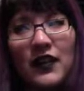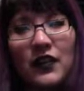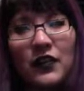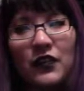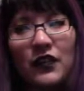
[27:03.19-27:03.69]

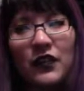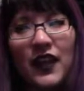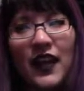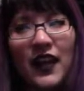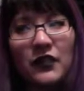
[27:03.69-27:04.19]
on an
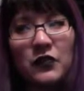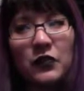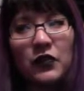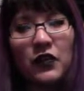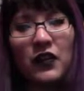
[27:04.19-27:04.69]

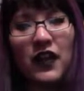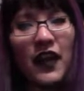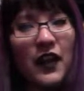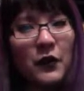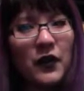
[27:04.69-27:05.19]
actual
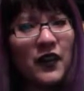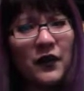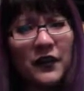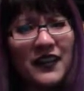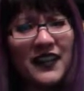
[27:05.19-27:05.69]
highway
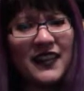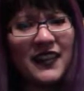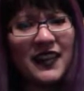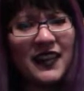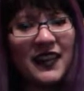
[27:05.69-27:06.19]
or anything
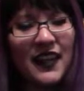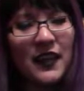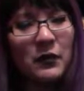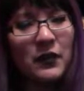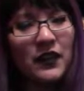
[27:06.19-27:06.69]
like
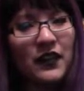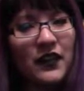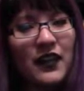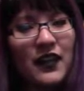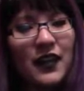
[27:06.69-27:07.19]
that, but
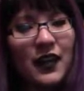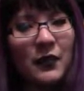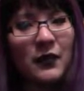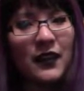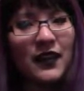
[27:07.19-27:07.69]
I
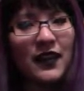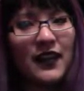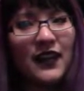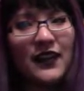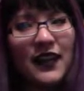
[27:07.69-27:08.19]
meant
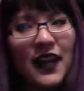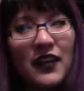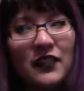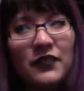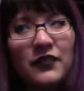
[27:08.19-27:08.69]
like in
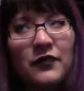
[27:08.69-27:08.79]
life.